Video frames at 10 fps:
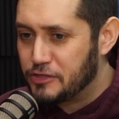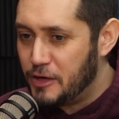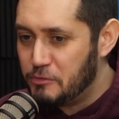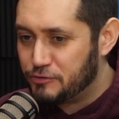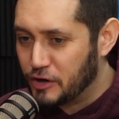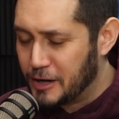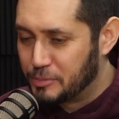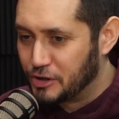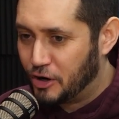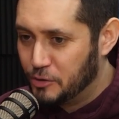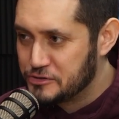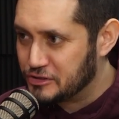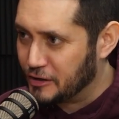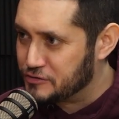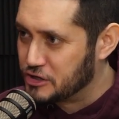They would fuck up with the host
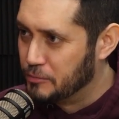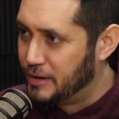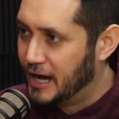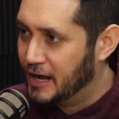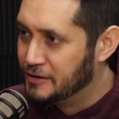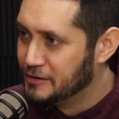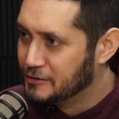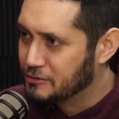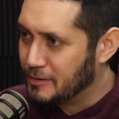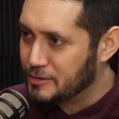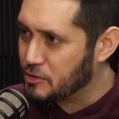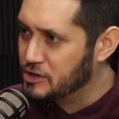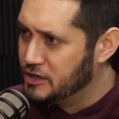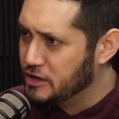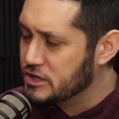stuff so bad. Remember, there were
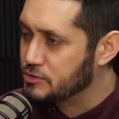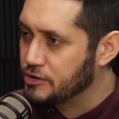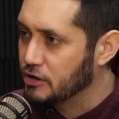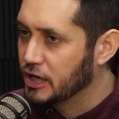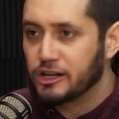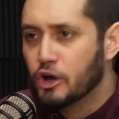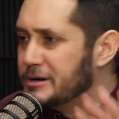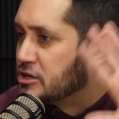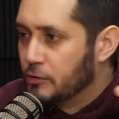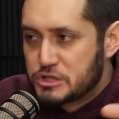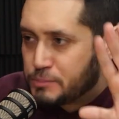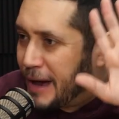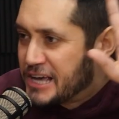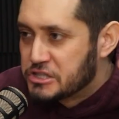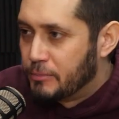years where they're like, nobody's just
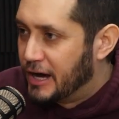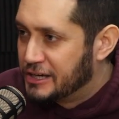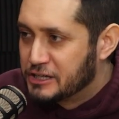pass the mic.